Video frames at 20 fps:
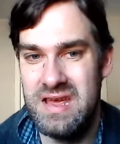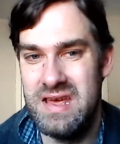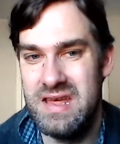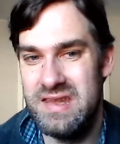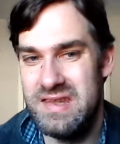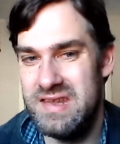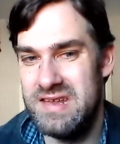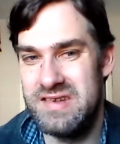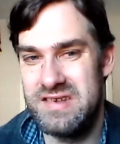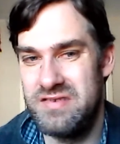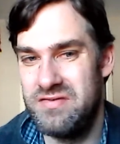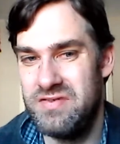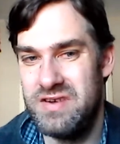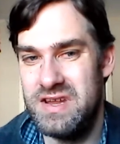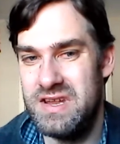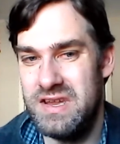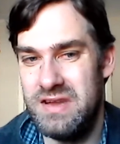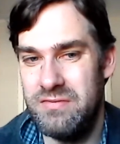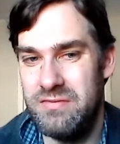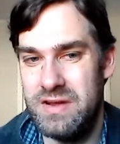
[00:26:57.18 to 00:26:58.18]
there's a
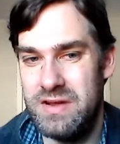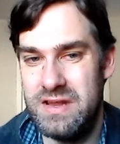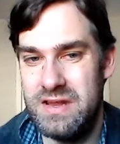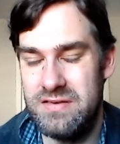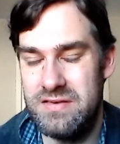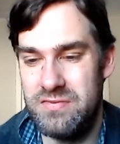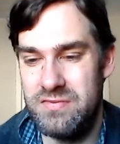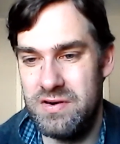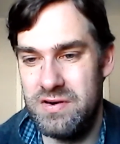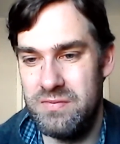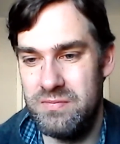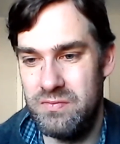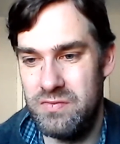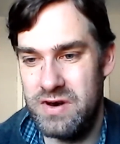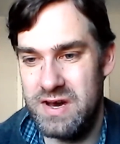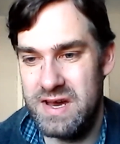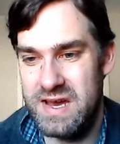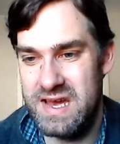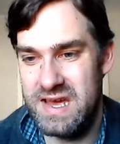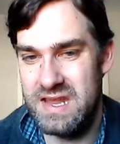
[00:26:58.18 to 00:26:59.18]
really weird one
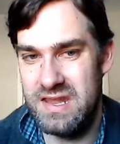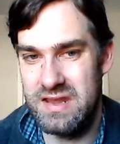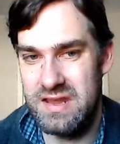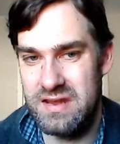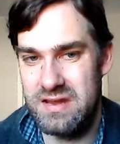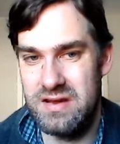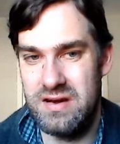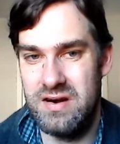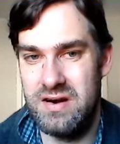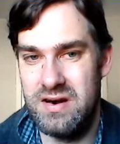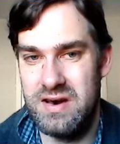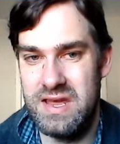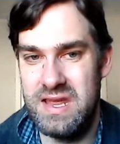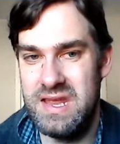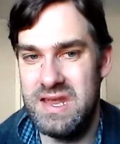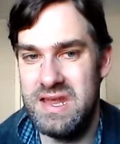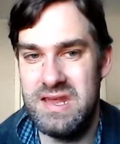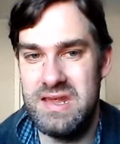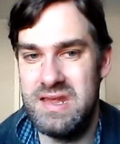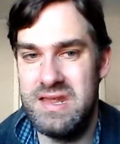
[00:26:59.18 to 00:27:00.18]
where the
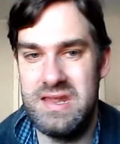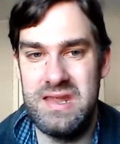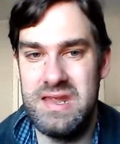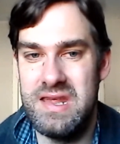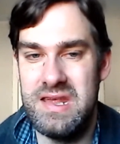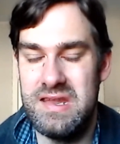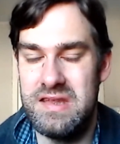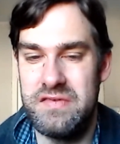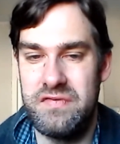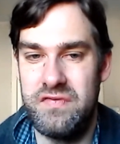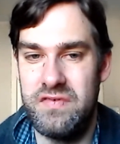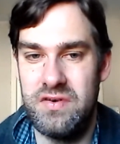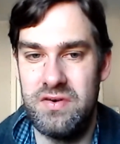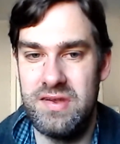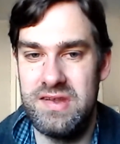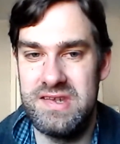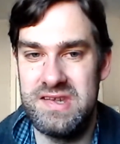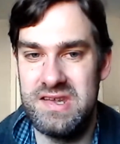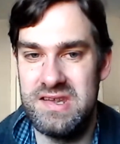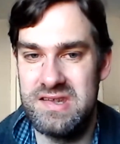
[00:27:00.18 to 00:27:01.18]
guy, his
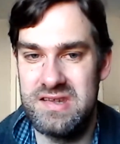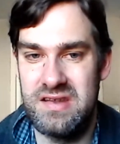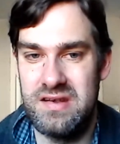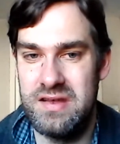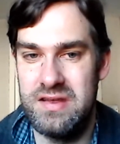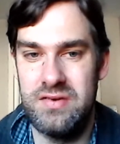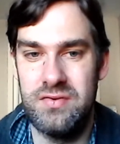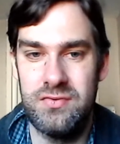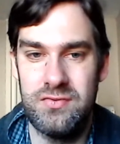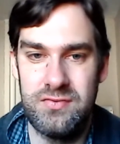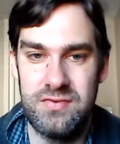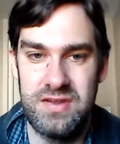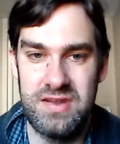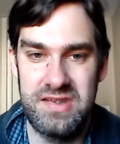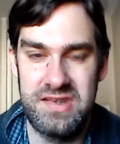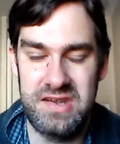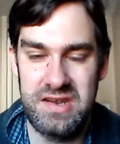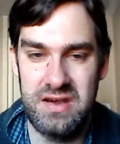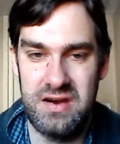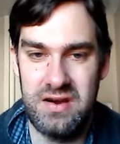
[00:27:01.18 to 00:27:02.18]
voice is like all
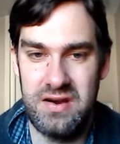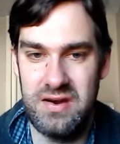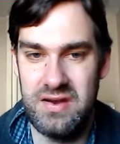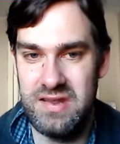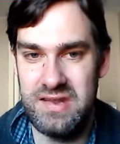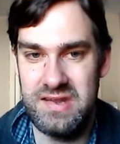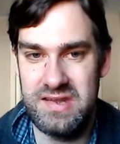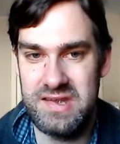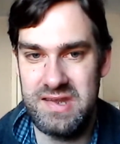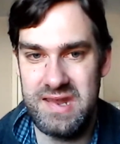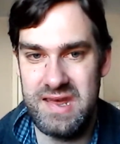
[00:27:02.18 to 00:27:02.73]
disguised